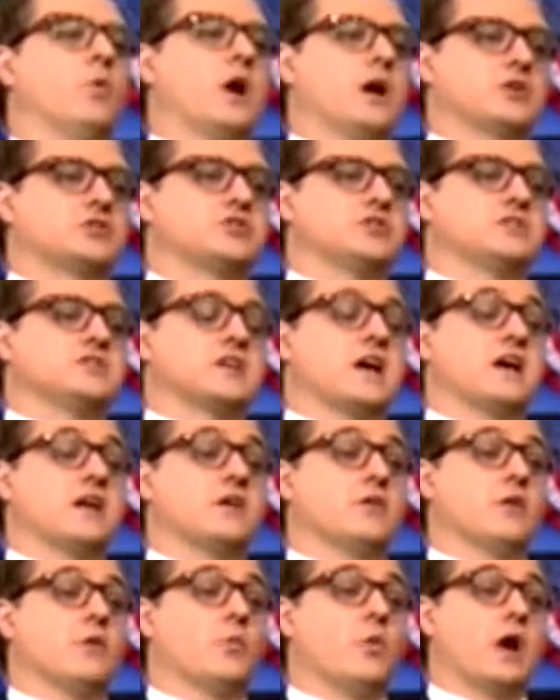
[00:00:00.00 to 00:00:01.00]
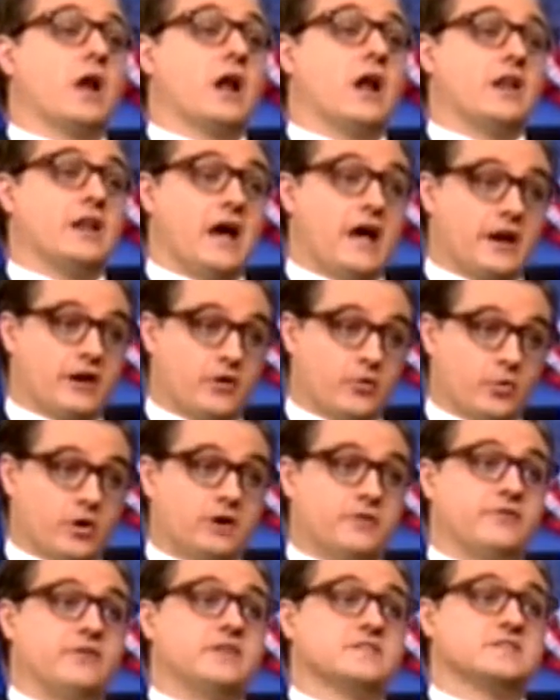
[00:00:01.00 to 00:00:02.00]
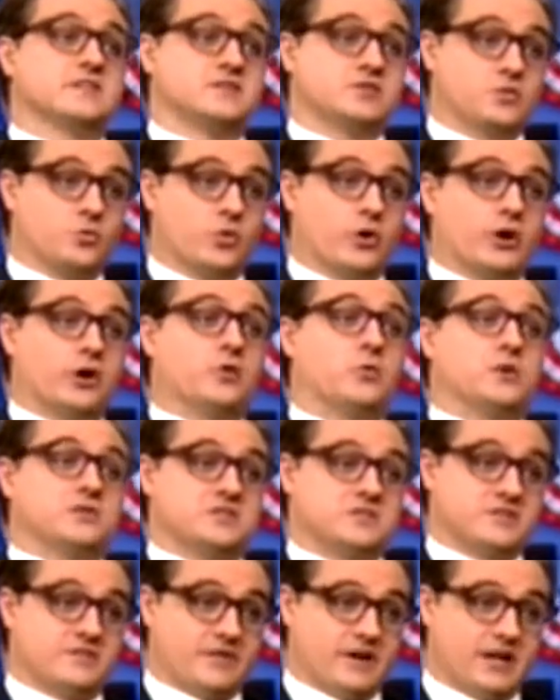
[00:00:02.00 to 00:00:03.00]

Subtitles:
while she's not on a work visa to work, which is a